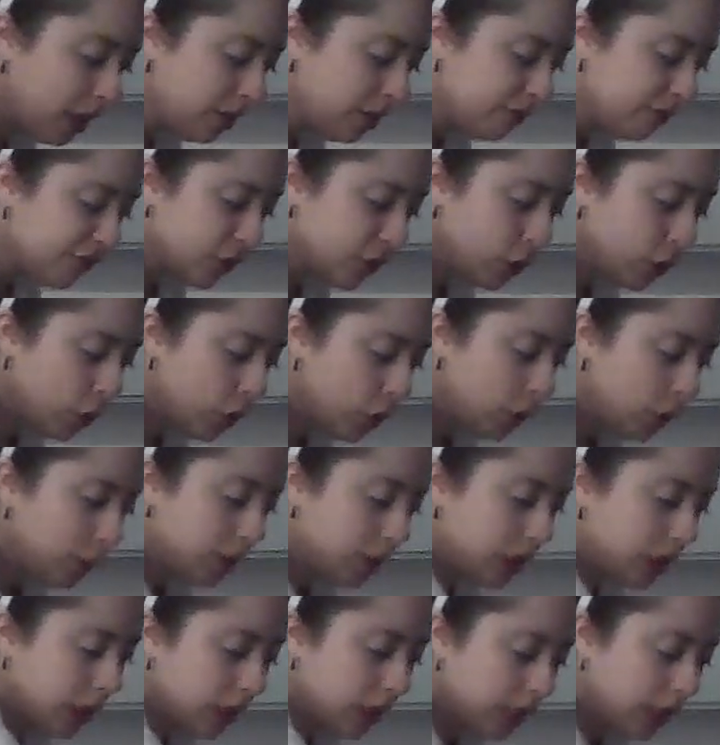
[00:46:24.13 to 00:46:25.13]
food,
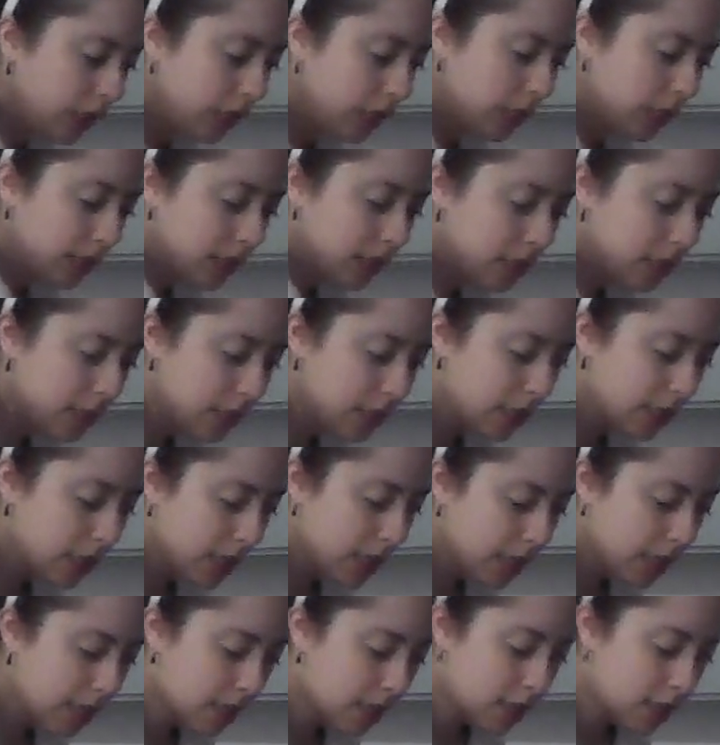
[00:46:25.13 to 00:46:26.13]
please
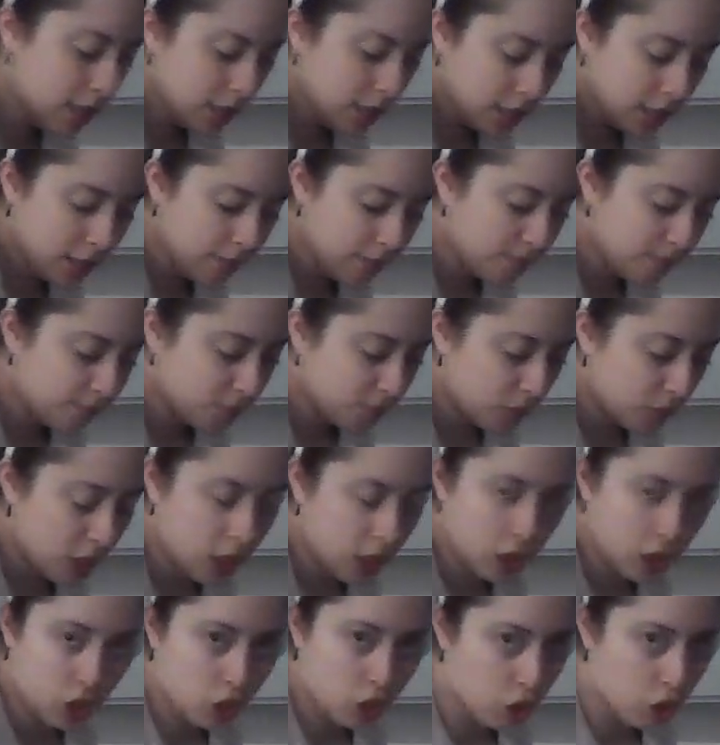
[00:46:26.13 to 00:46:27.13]

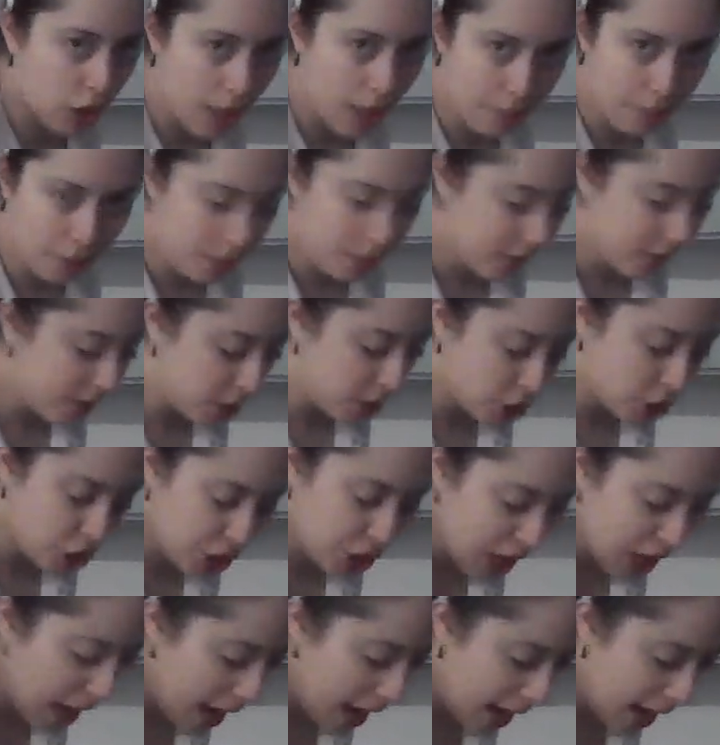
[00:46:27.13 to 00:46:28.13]
drop them in the
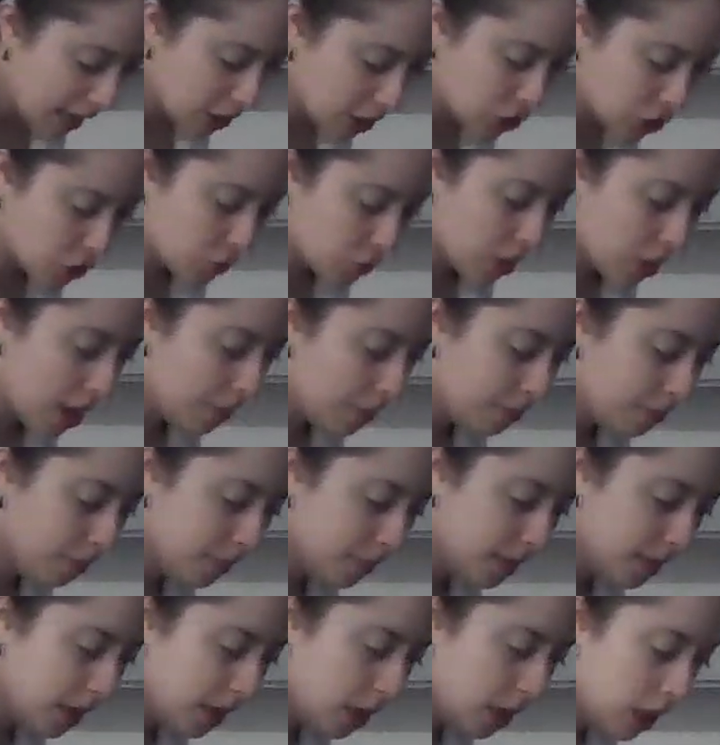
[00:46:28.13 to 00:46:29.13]
chat, drop them in
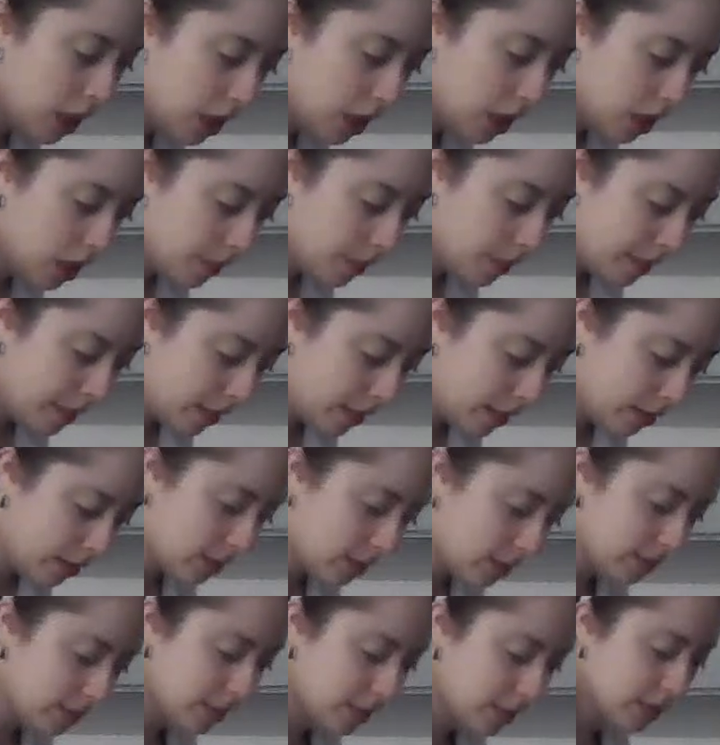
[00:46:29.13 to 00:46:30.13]
the
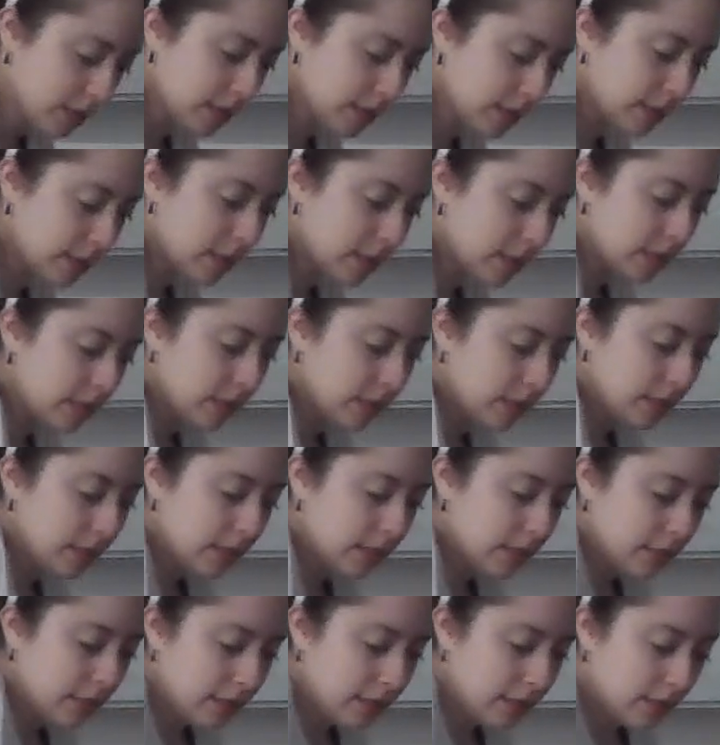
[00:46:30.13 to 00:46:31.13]
comments.
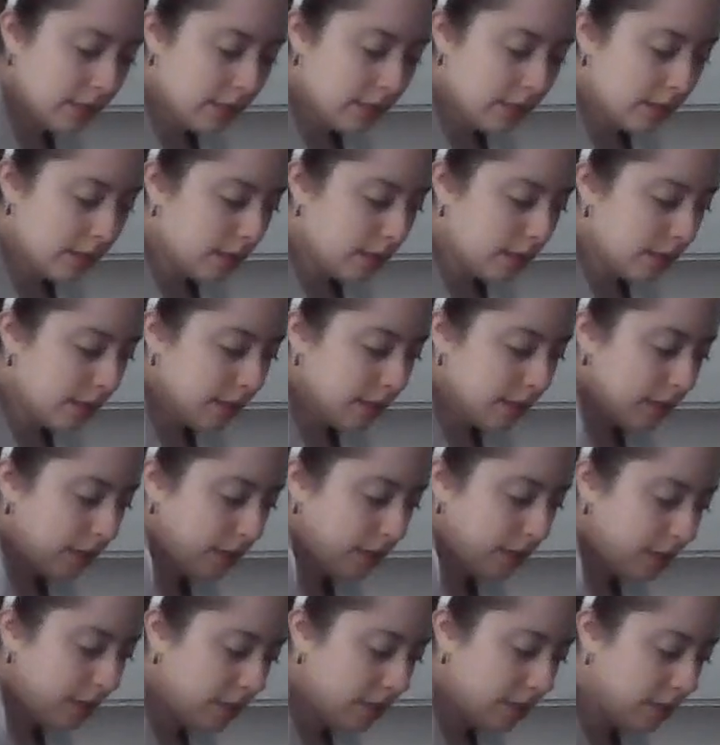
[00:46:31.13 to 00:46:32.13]

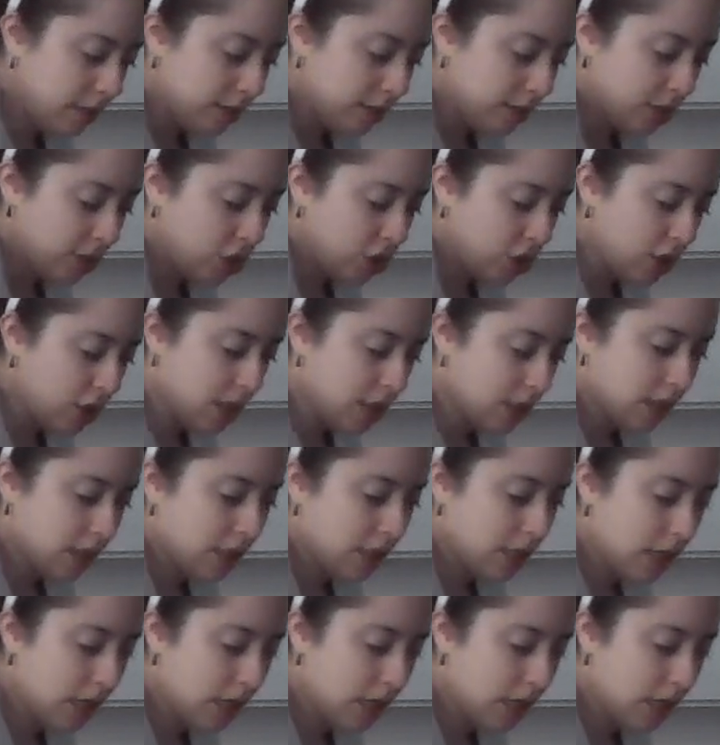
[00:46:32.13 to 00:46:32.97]
It's just